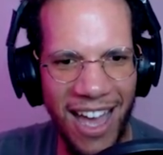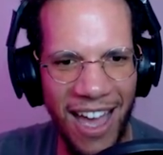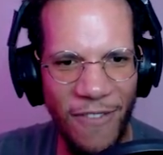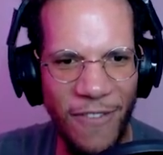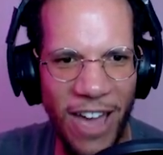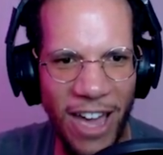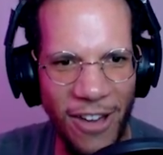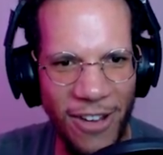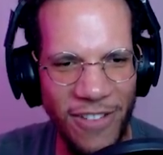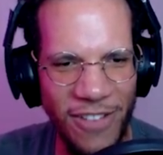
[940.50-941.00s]
I
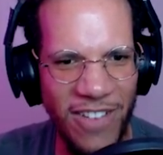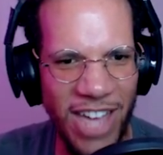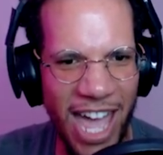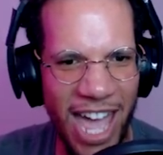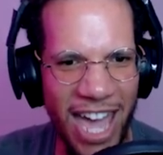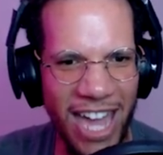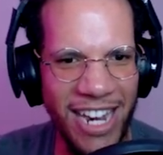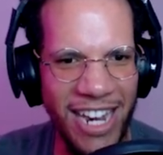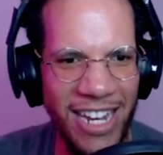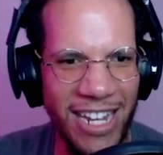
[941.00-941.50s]
found a
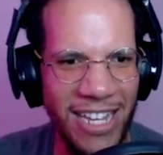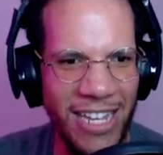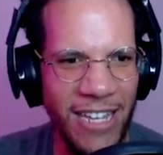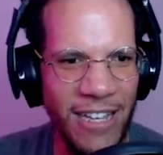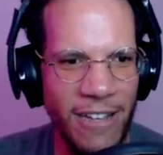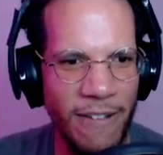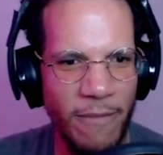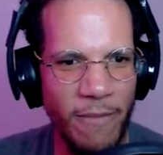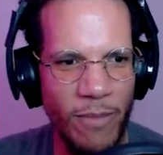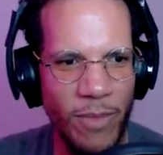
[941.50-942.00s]
van!
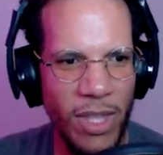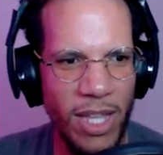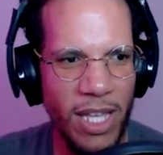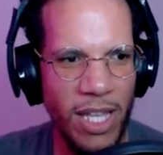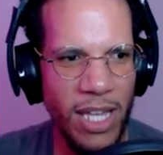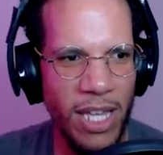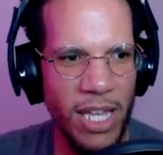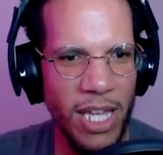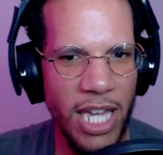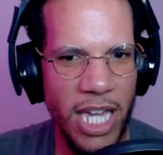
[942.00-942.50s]

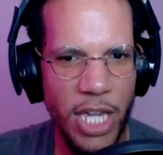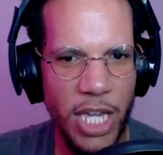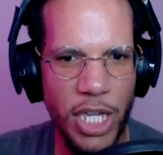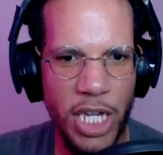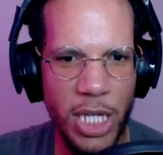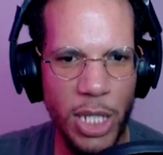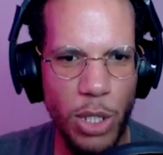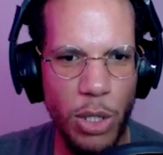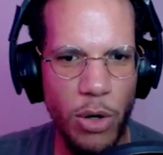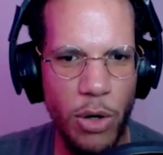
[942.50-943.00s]
you
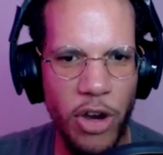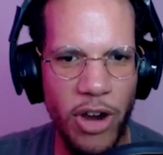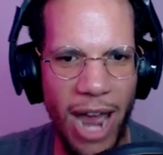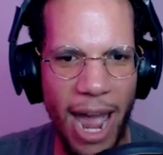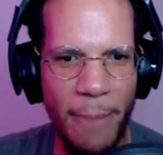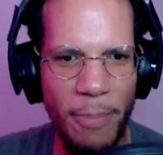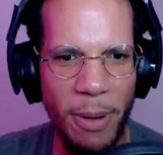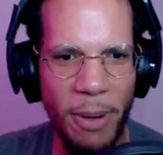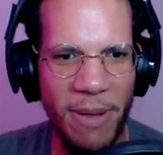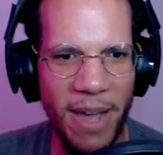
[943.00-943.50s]
just threw
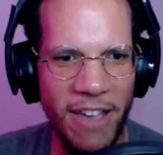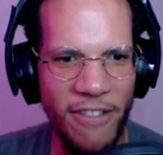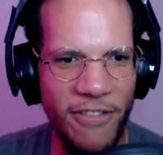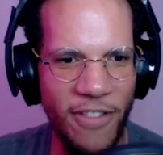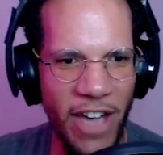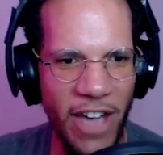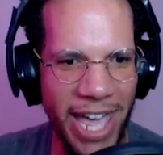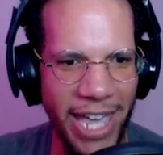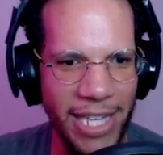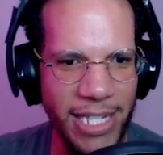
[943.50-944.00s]
crap in my
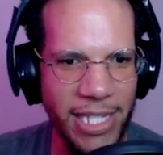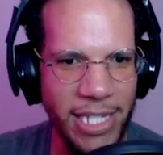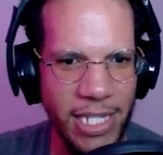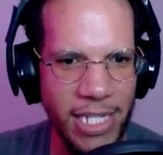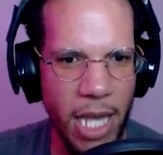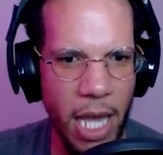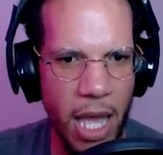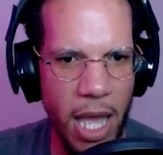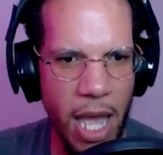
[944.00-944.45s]
face.